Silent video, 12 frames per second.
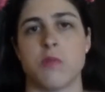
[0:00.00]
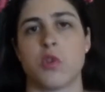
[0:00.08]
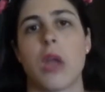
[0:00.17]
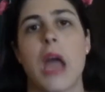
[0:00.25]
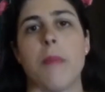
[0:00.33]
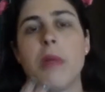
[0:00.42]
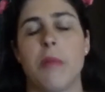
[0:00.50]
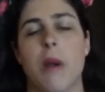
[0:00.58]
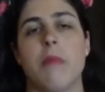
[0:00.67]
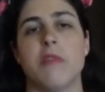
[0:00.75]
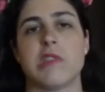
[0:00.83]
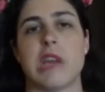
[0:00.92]
So like, I play
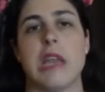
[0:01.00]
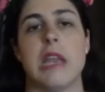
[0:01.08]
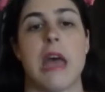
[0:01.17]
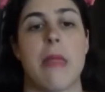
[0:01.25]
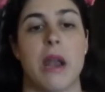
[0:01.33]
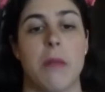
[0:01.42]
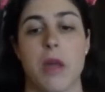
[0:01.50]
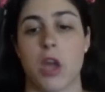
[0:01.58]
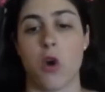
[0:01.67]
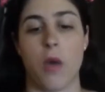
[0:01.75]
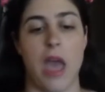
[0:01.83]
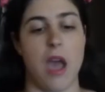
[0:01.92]
Primeval Titan, and then I'm
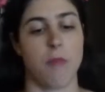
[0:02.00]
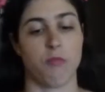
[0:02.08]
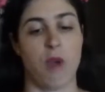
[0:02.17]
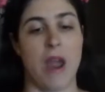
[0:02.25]
like, okay, I'm